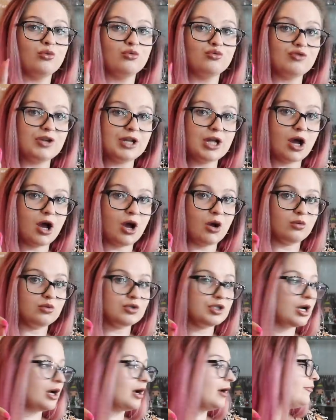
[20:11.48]
ring
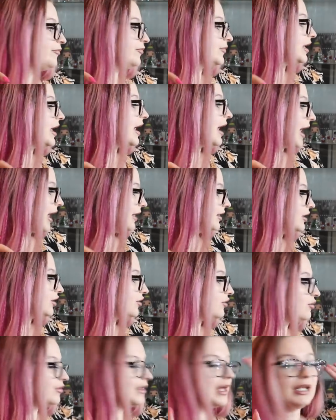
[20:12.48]
holder. And then I
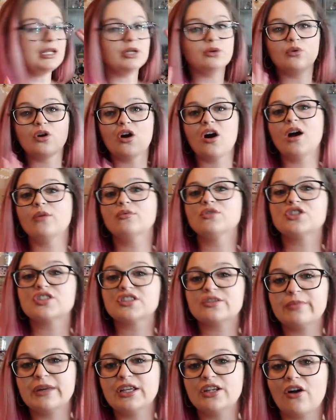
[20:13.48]
thought that little guy would
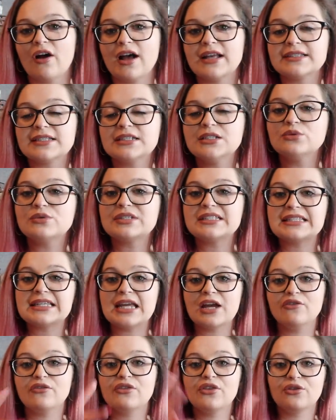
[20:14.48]
just be nice. A little
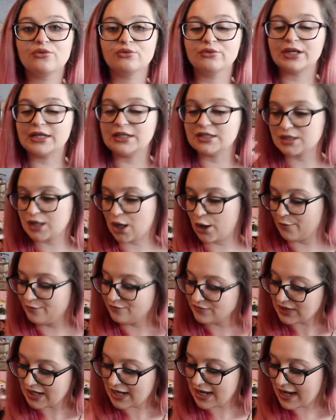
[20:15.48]
set of three. So
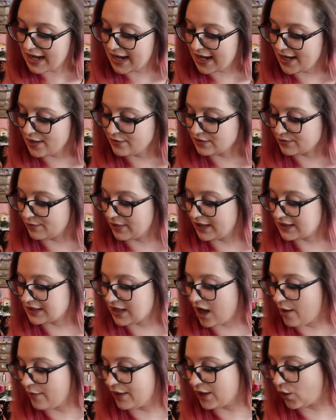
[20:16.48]
he was picked
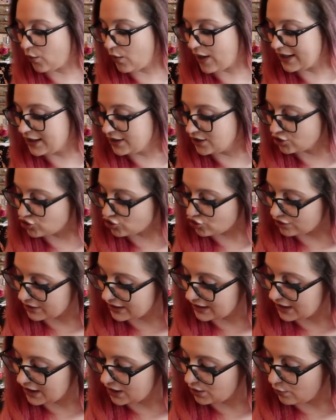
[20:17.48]
up and away in the
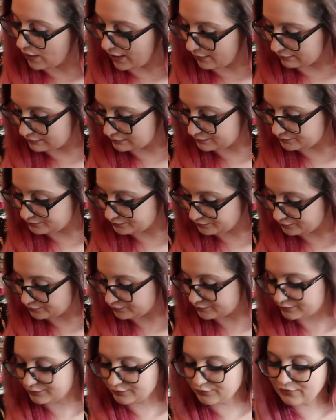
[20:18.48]
trolley he went.
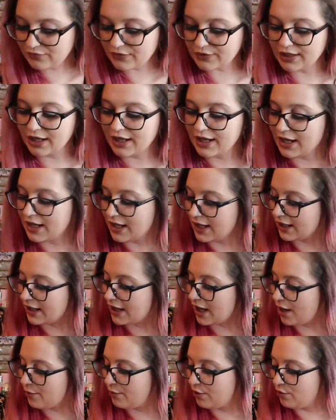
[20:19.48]

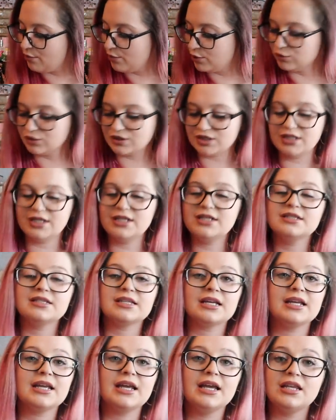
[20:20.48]
Couple more tins.
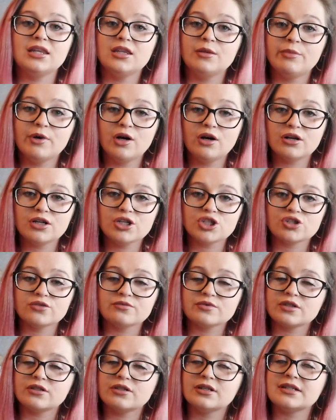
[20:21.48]
Again, the bargain
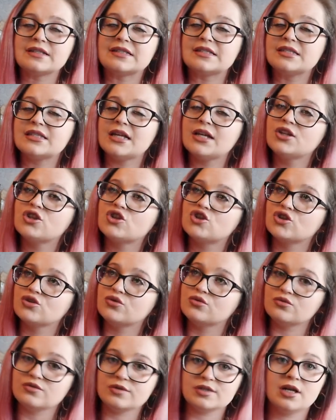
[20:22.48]
shops are
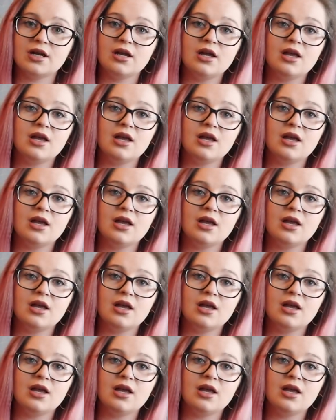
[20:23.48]
essentials.